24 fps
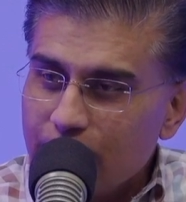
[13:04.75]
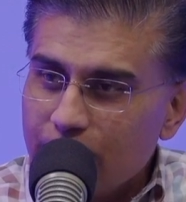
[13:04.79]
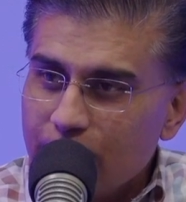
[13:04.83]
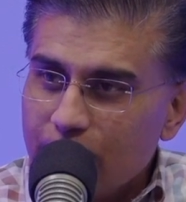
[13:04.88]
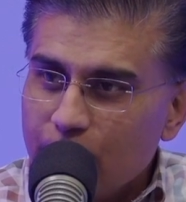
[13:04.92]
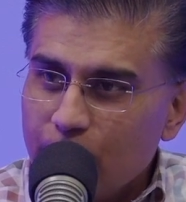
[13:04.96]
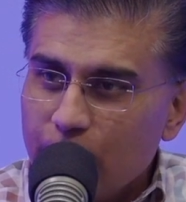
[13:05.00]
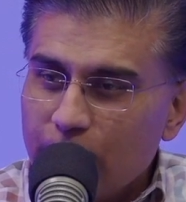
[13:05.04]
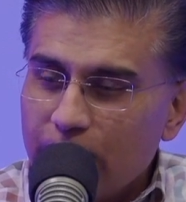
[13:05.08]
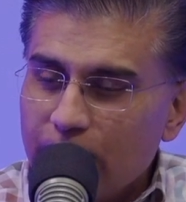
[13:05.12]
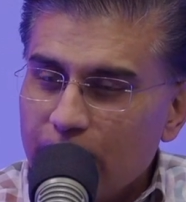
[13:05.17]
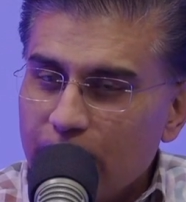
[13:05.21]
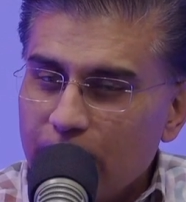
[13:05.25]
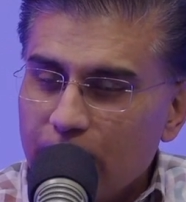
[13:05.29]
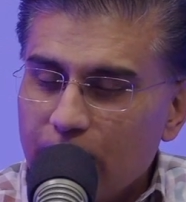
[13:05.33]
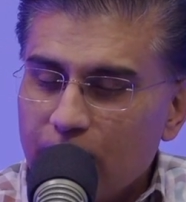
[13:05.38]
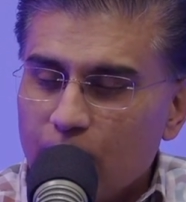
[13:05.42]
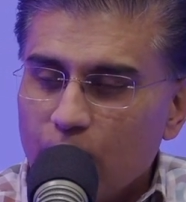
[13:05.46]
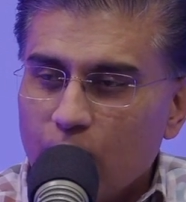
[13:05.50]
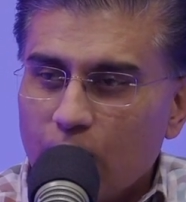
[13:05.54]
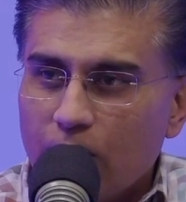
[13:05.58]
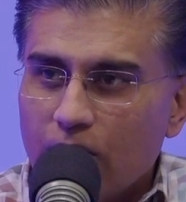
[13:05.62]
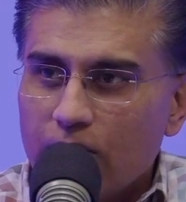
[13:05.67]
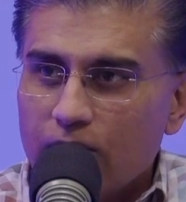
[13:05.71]
we
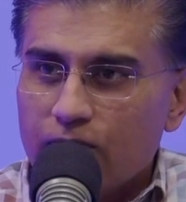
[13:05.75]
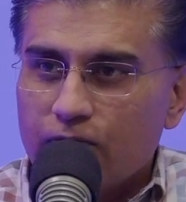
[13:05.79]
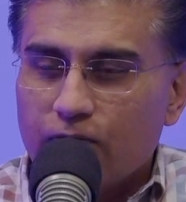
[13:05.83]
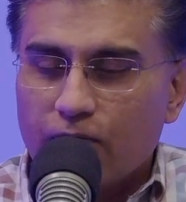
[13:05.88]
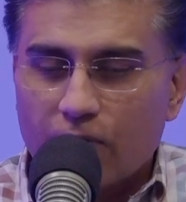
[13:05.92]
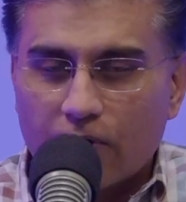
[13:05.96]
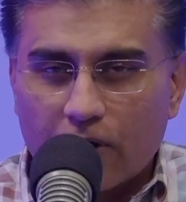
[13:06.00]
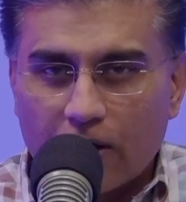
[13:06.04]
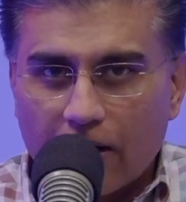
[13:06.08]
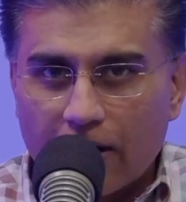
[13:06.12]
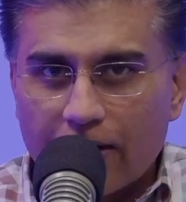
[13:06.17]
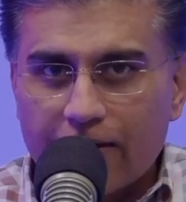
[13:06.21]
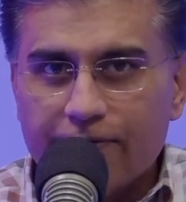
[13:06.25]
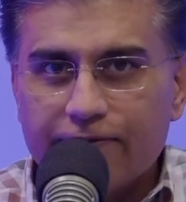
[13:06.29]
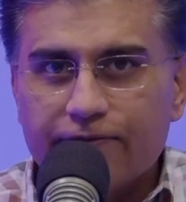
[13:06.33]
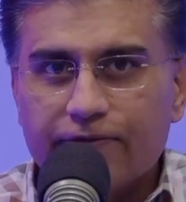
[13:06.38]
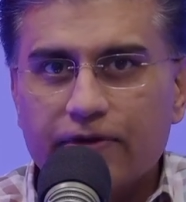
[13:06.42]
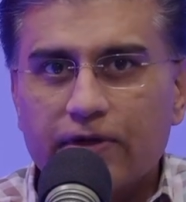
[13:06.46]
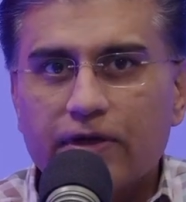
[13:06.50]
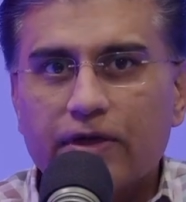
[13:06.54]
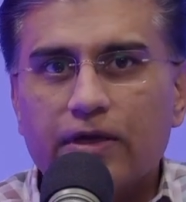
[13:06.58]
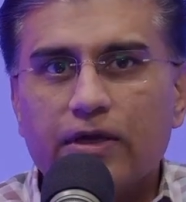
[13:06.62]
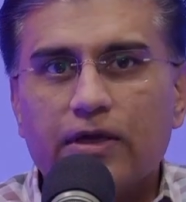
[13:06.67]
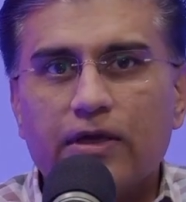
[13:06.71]
want for life
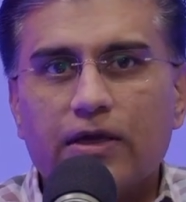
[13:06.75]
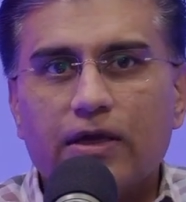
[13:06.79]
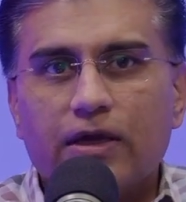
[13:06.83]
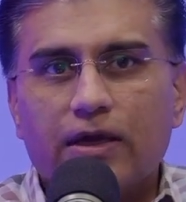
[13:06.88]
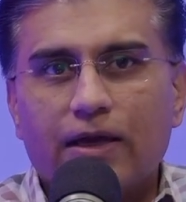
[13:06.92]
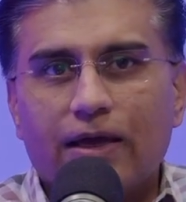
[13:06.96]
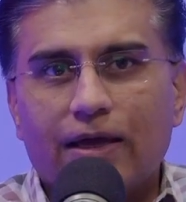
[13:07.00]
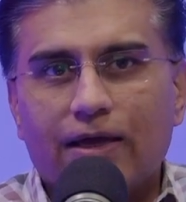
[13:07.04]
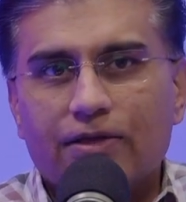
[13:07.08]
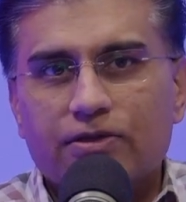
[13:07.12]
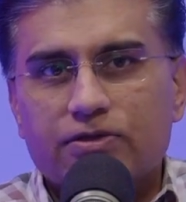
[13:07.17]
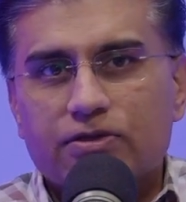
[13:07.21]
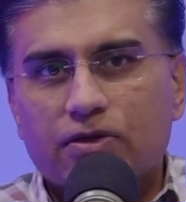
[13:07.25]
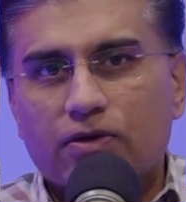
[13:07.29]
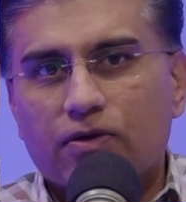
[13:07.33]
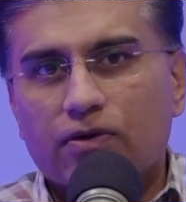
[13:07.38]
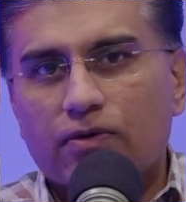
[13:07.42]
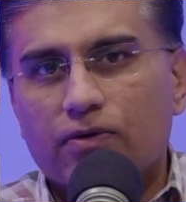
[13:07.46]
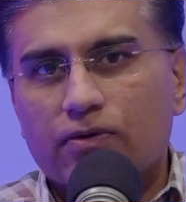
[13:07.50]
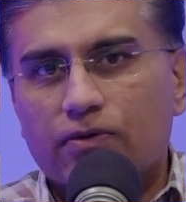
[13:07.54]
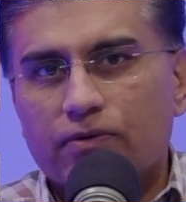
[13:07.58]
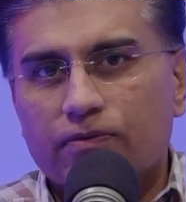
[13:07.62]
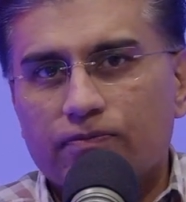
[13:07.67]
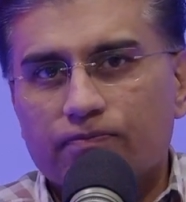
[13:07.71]
and
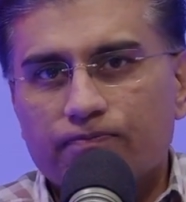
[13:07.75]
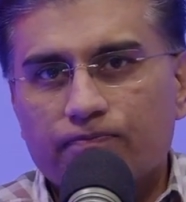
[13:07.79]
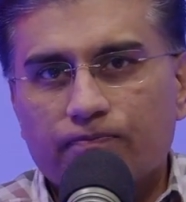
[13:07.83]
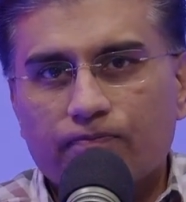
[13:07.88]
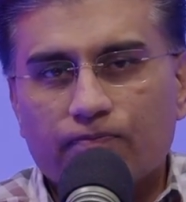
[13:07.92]
so